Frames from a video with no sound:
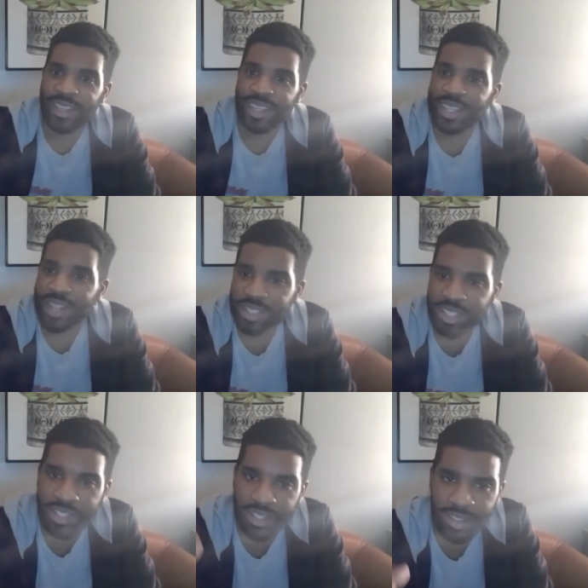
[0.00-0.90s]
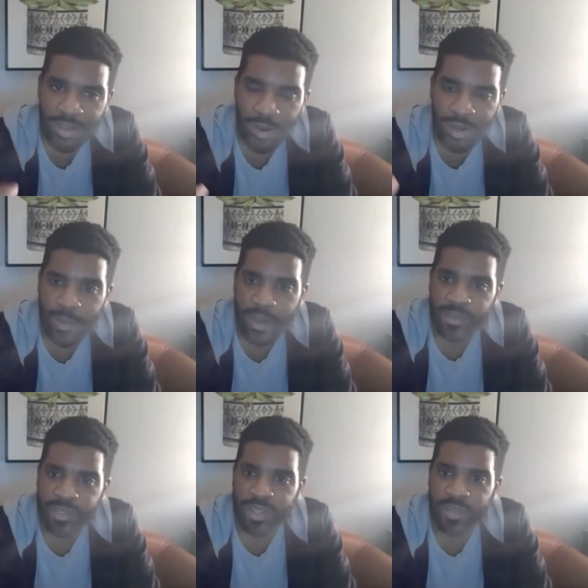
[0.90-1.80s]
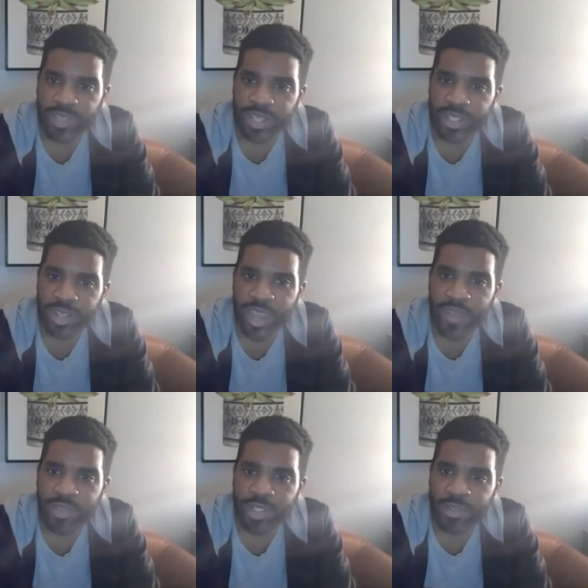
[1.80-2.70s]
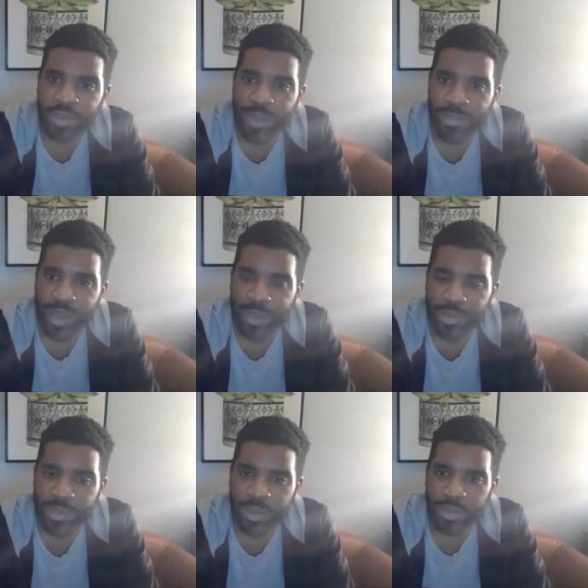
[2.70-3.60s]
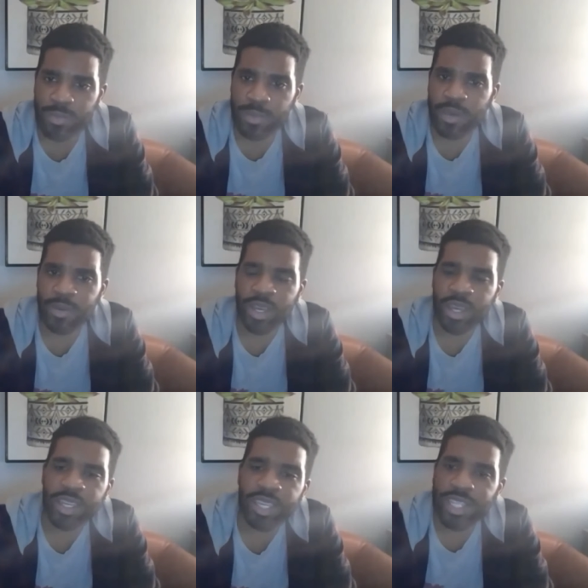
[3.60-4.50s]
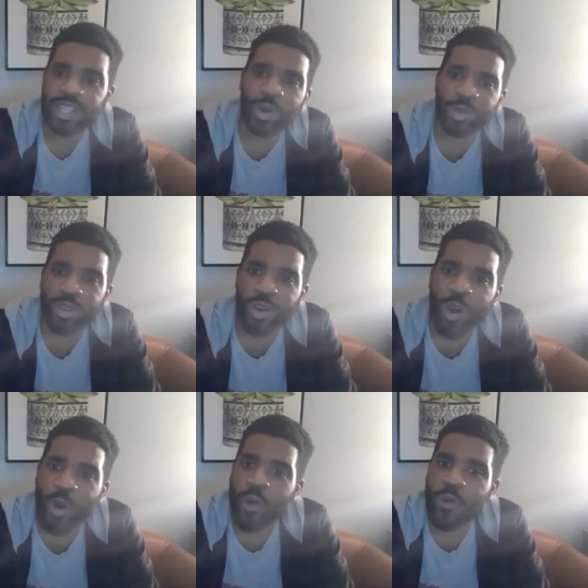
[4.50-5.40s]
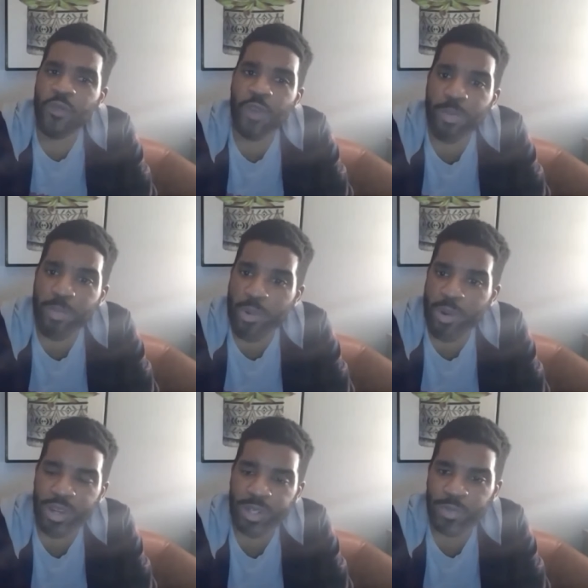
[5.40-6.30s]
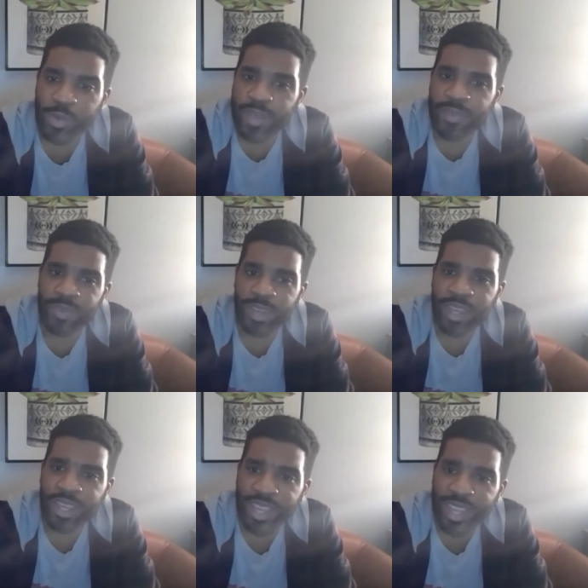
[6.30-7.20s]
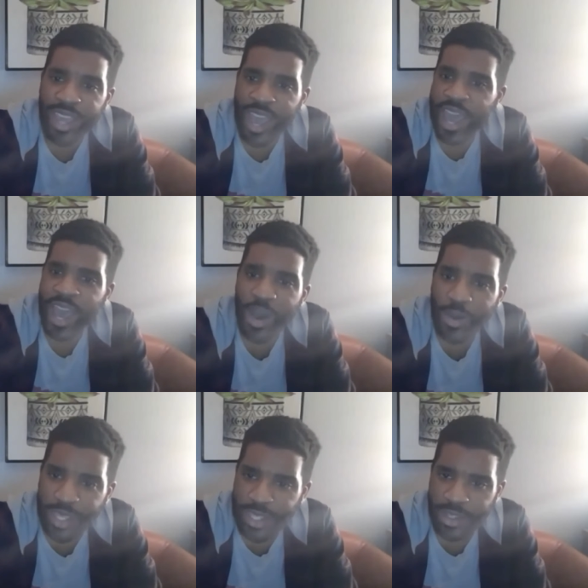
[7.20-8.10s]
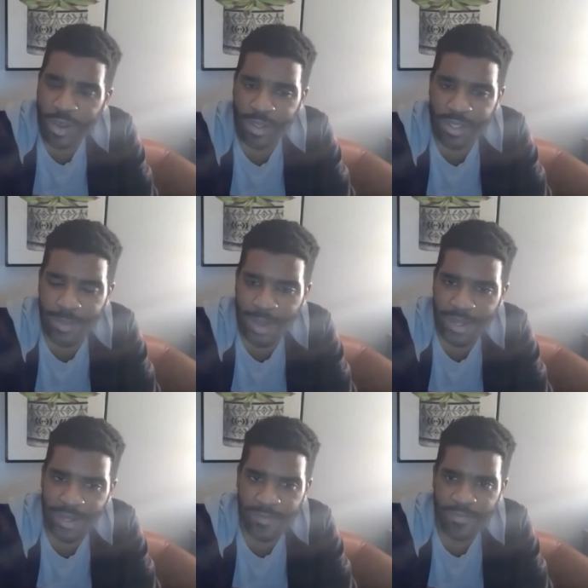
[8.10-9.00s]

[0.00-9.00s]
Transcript: He doesn't just talk about stuff that your average trap rapper talks about. He goes overboard with how he talks about it.